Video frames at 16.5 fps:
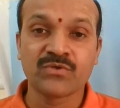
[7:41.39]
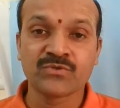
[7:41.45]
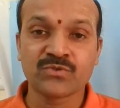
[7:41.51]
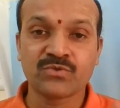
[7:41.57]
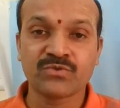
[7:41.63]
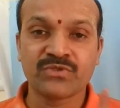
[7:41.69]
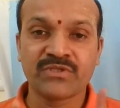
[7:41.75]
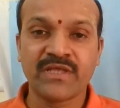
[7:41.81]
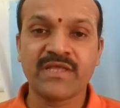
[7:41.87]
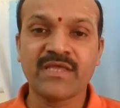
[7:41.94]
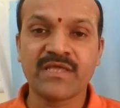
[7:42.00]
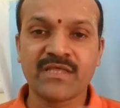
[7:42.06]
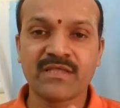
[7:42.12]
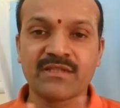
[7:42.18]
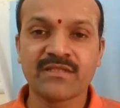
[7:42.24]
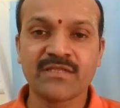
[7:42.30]
So
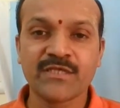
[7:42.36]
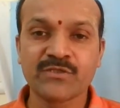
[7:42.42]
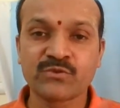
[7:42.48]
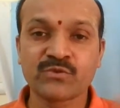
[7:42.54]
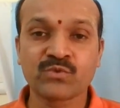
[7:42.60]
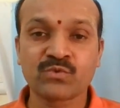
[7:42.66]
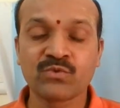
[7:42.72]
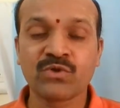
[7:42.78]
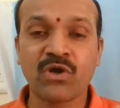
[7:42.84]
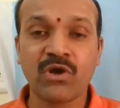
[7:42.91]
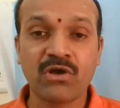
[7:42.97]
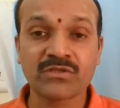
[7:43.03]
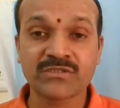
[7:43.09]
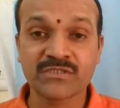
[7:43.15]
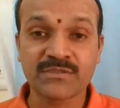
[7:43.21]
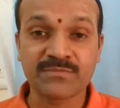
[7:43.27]
there these two
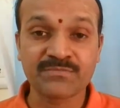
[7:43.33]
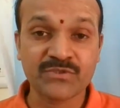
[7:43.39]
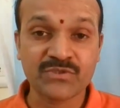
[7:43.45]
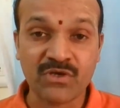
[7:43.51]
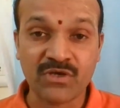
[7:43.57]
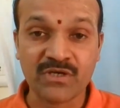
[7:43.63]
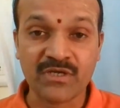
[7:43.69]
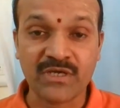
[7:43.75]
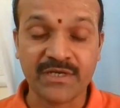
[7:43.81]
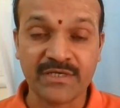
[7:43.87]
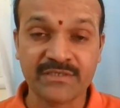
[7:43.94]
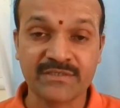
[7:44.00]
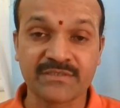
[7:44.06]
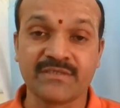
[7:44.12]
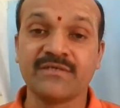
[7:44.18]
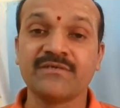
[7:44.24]
concepts are
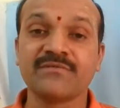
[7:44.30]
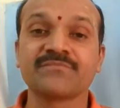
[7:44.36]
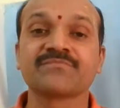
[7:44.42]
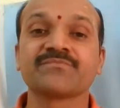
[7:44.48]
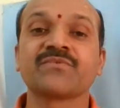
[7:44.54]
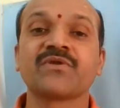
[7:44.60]
connected